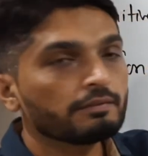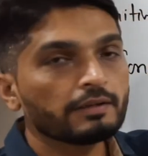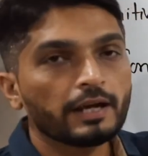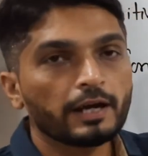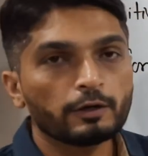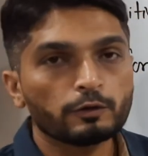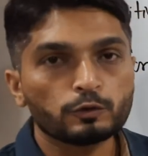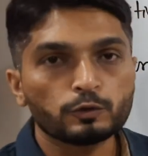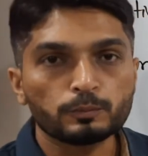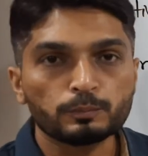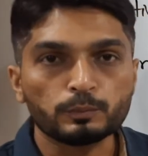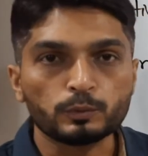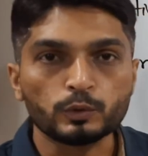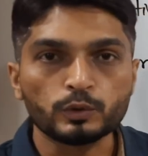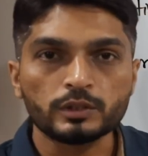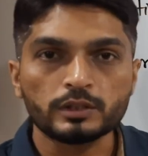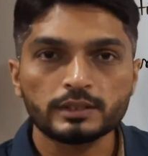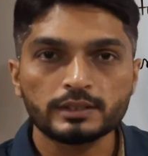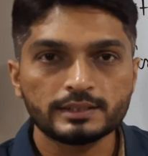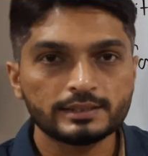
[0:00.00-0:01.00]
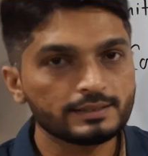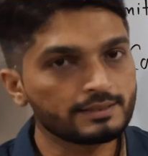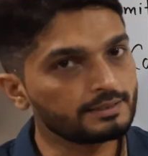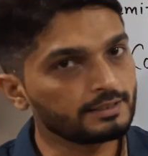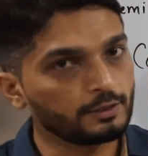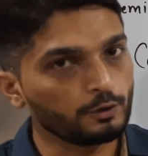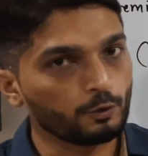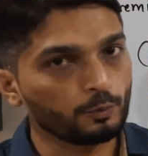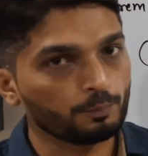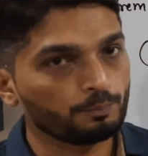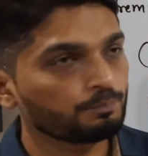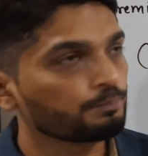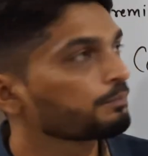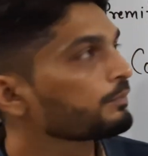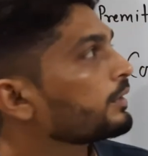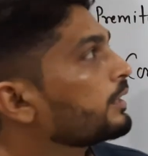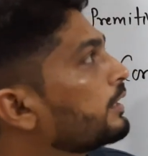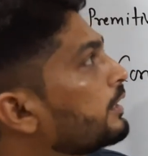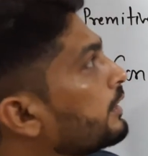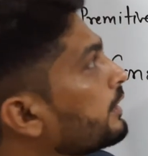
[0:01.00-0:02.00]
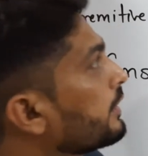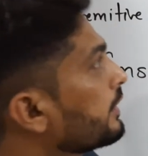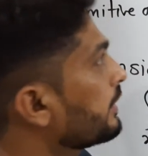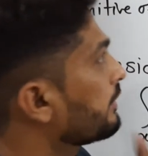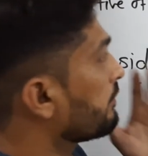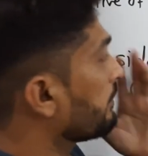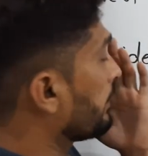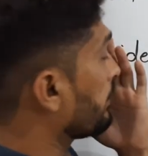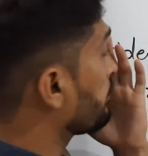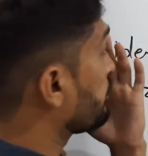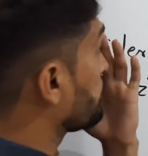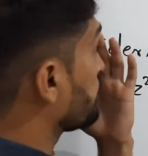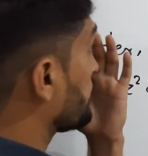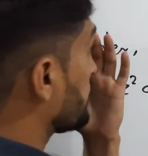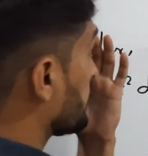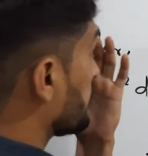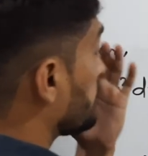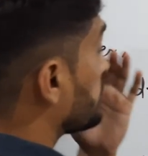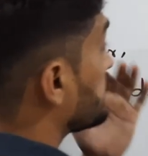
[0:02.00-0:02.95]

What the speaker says: we have to put 0. If I put